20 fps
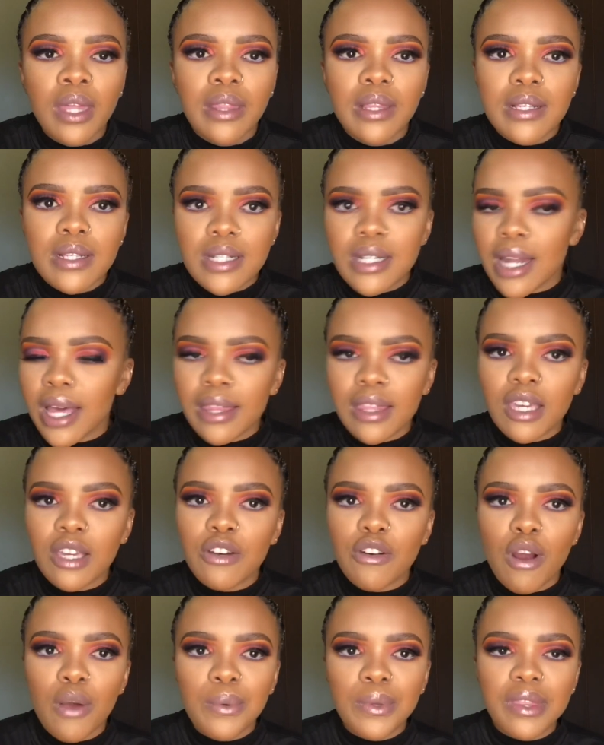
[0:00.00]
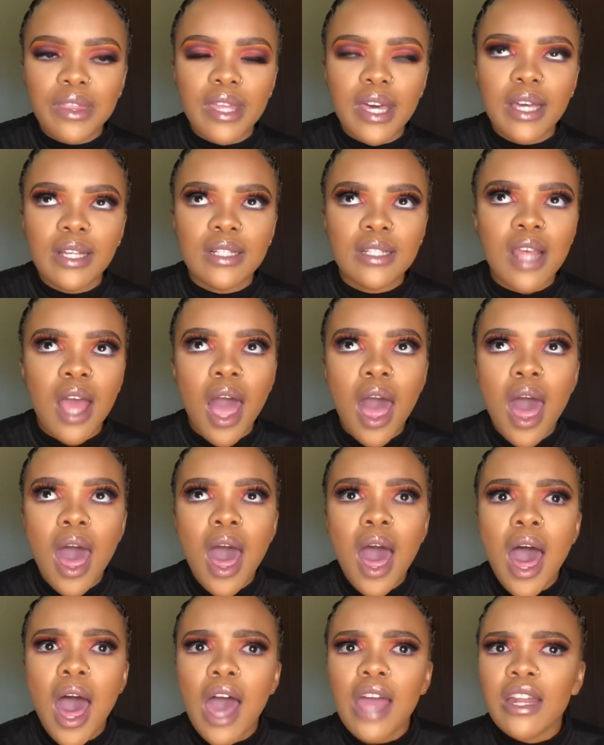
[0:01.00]
There's nothing wrong with that.
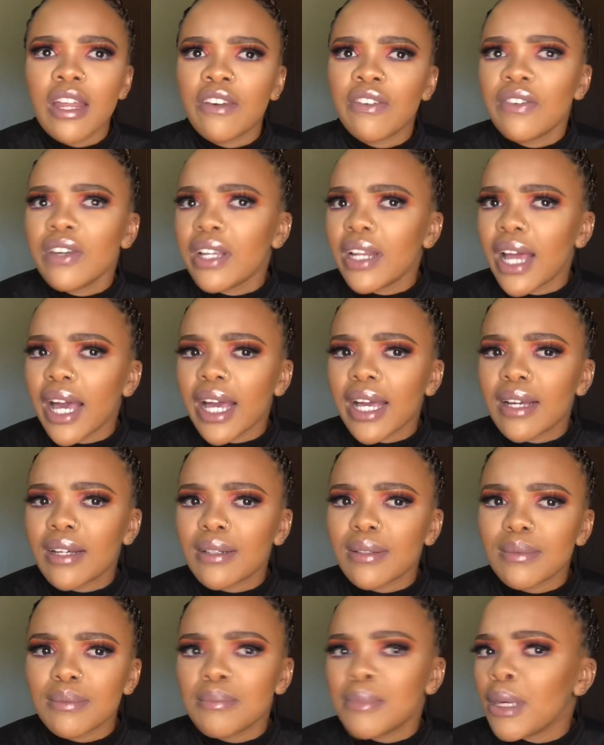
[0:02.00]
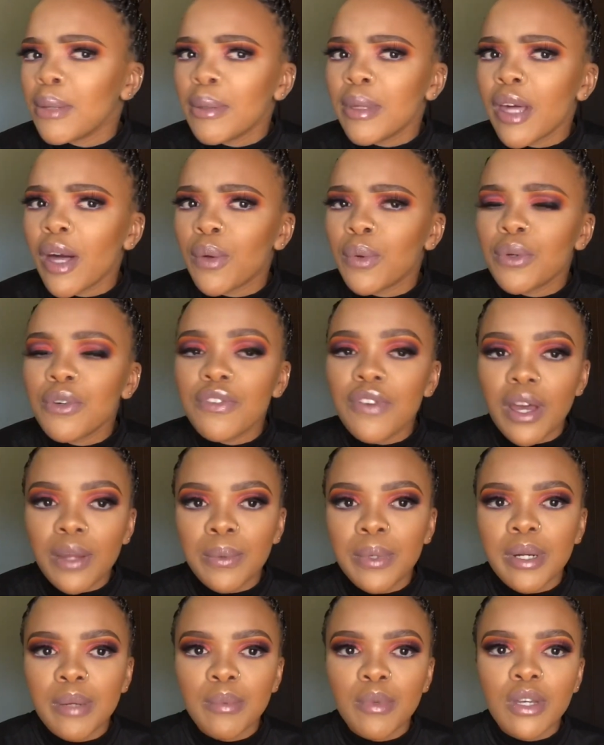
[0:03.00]
And I feel like maybe I will find
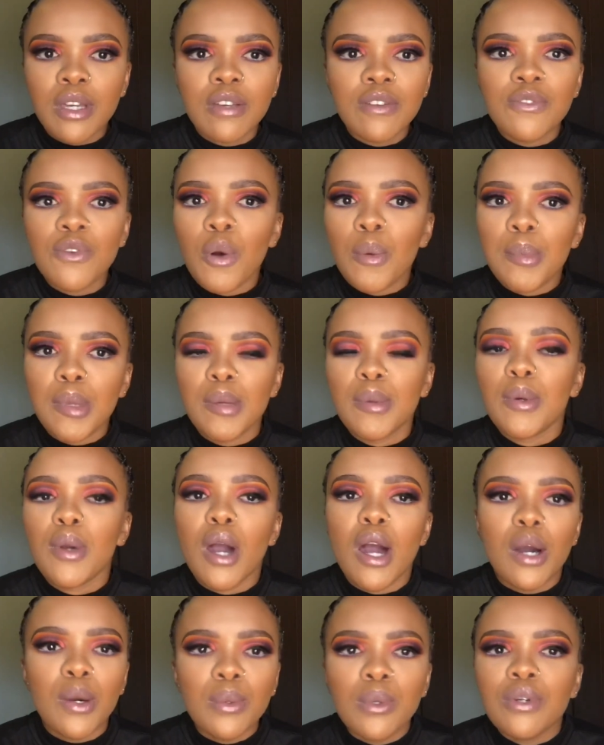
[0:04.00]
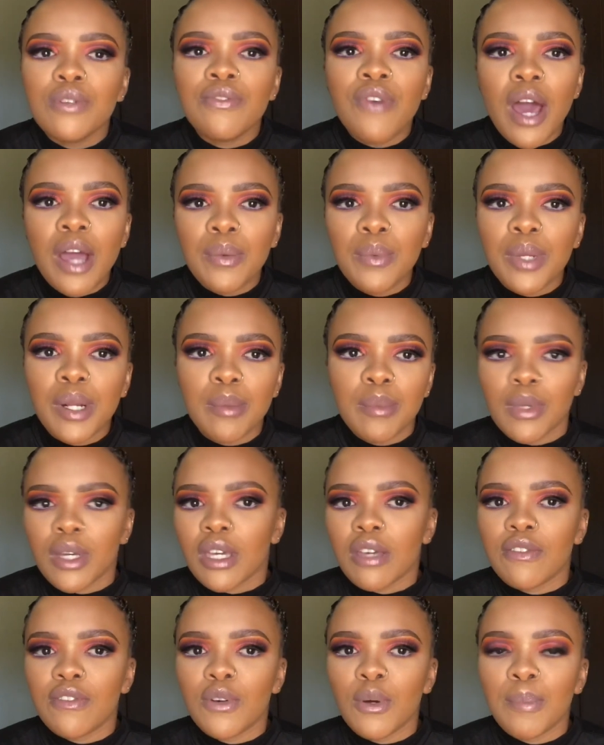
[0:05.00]
what I'm looking for, maybe I won't find what I'm
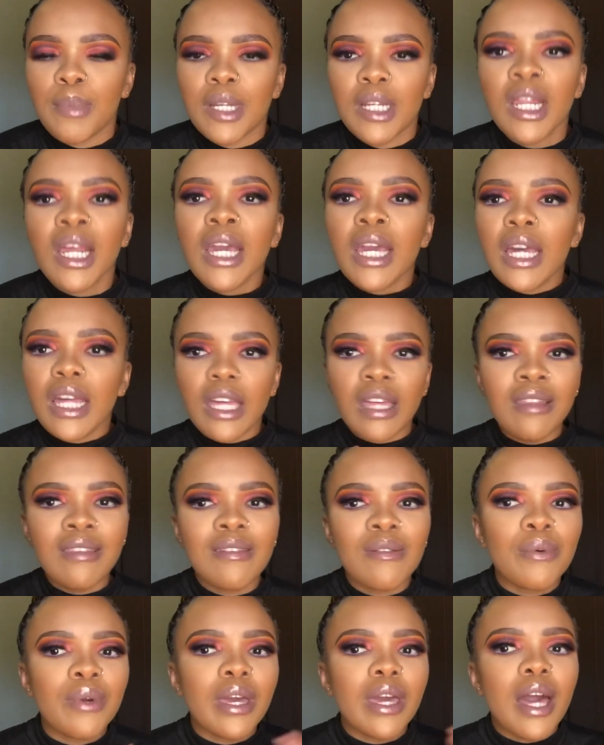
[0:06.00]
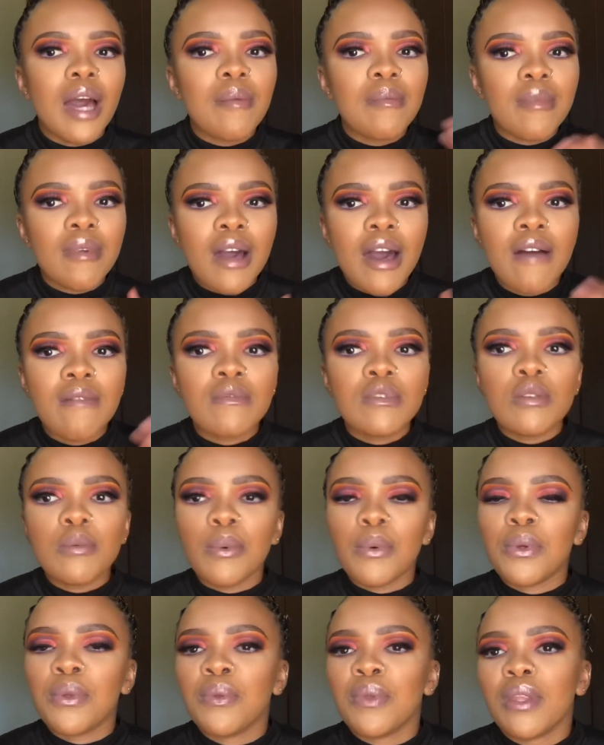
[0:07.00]
looking for, but either way, I'm comfortable
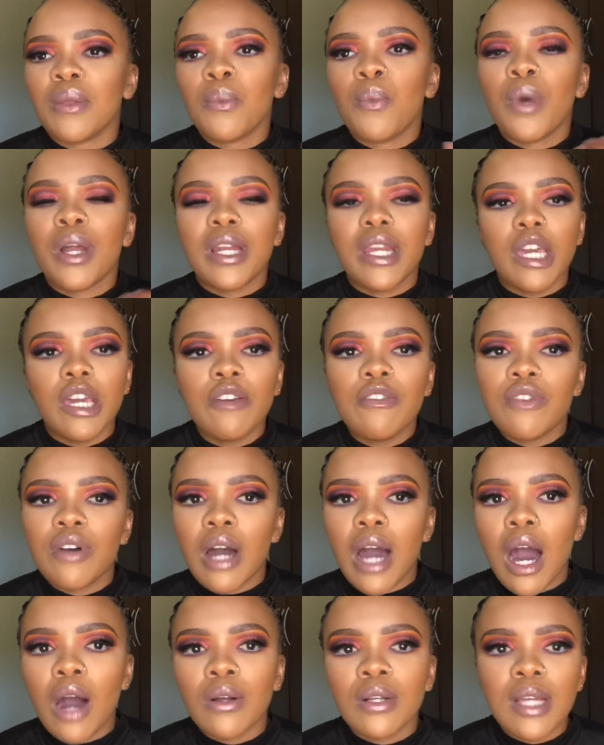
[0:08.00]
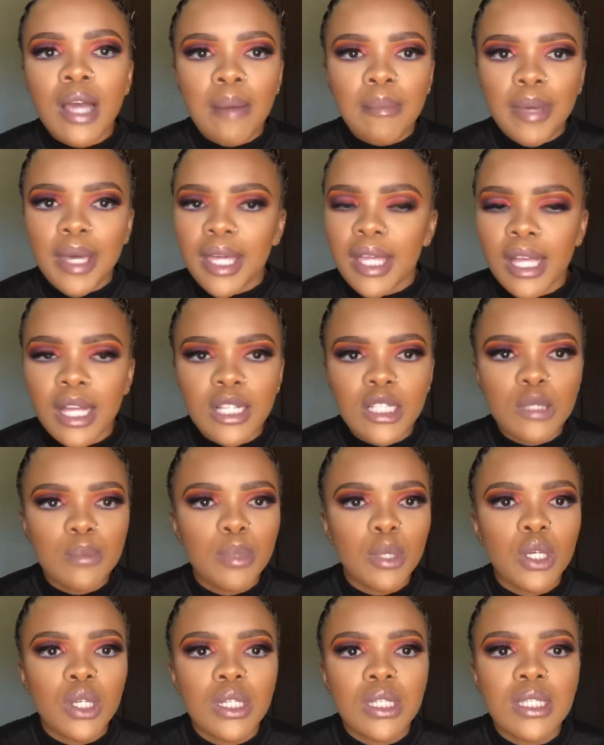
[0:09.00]
with whatever outcome I get,
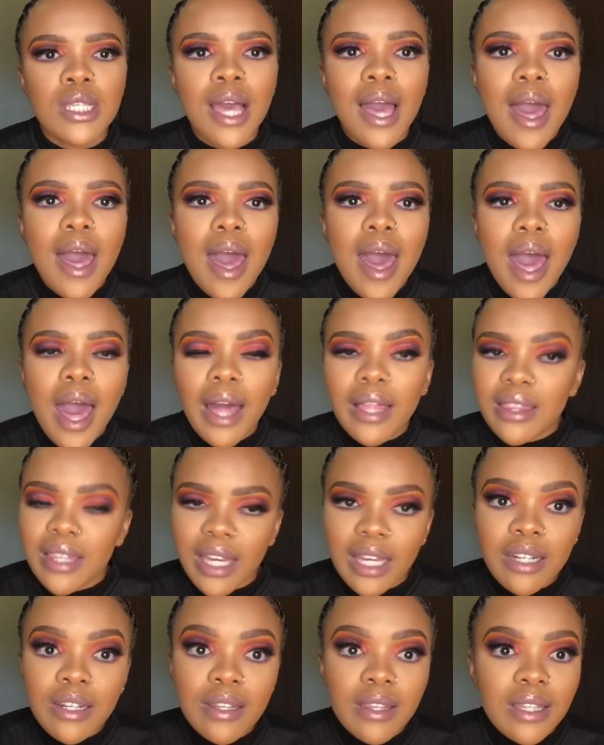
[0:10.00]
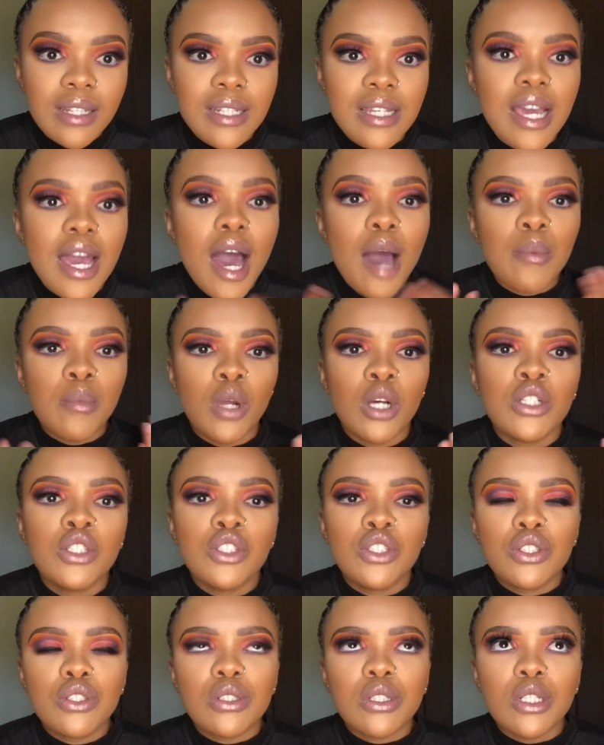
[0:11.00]
because at the end of the day, I'm not
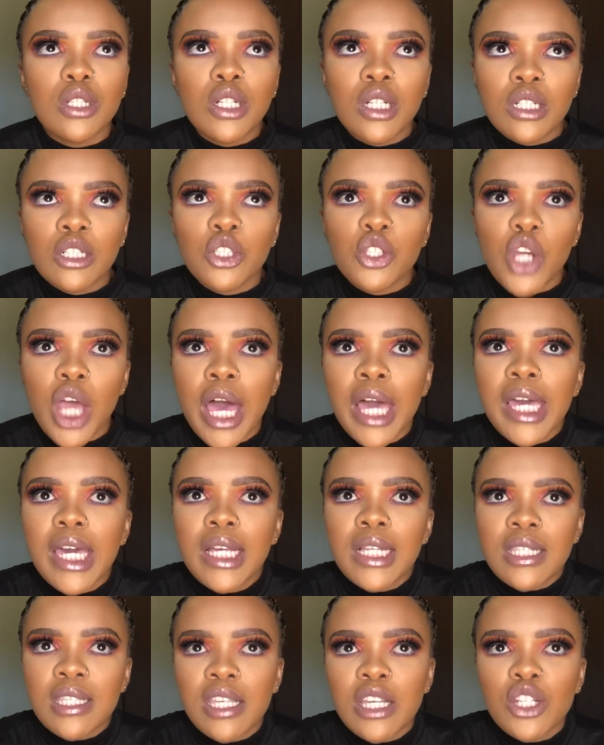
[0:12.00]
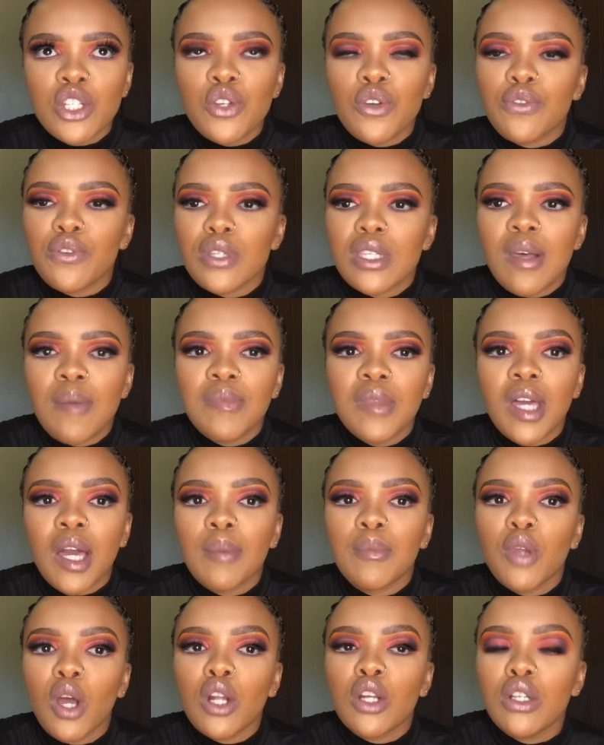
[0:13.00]
gonna try and settle for something
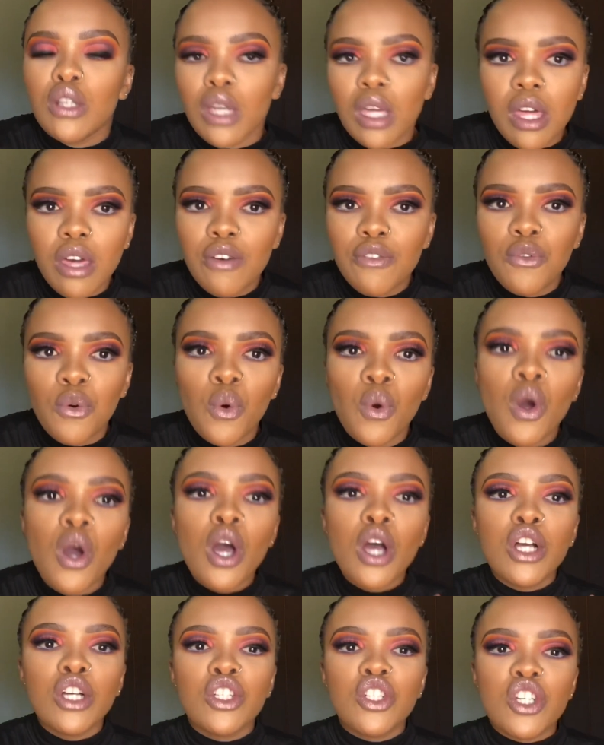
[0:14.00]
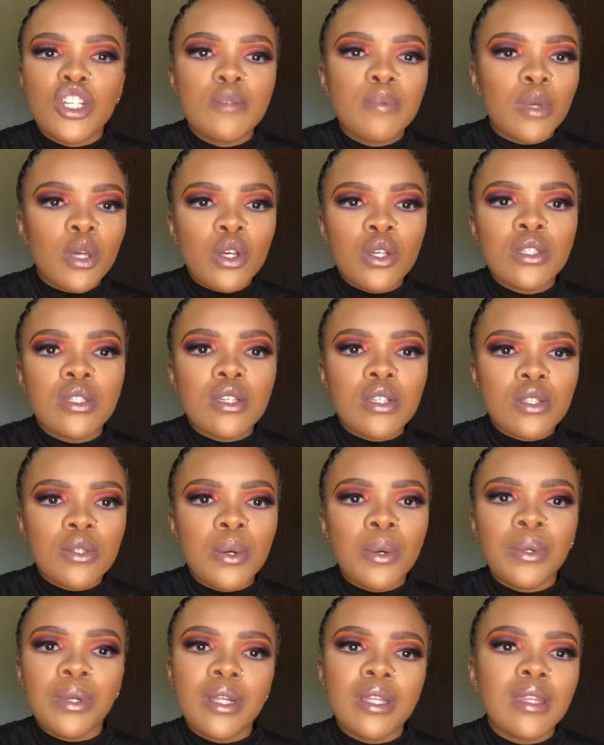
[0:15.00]
I'm not looking for just because it's the
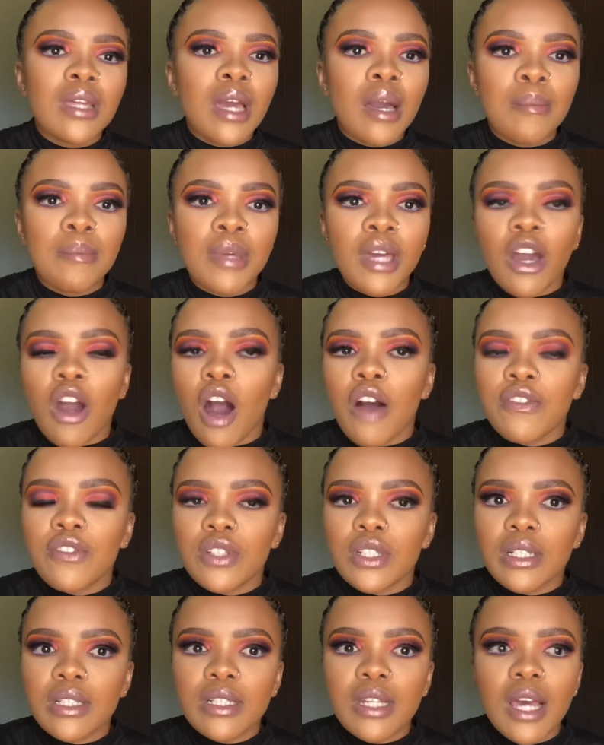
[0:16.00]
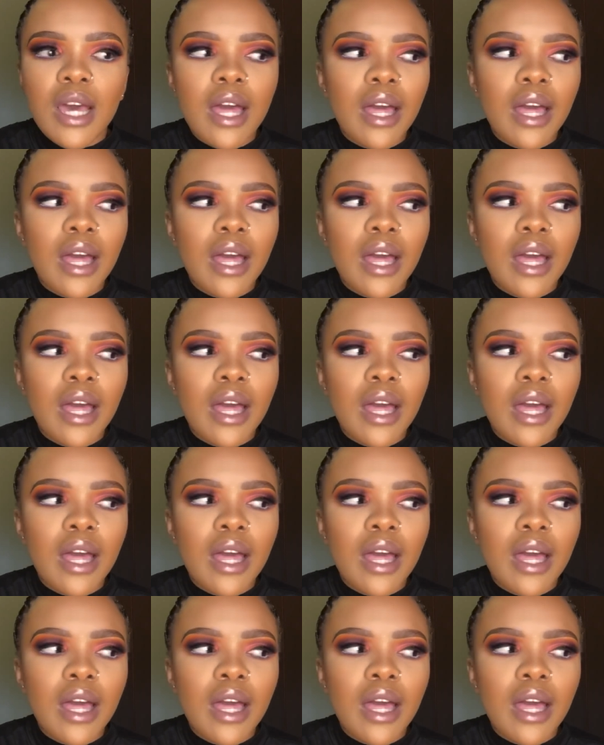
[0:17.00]
only thing I'm being offered.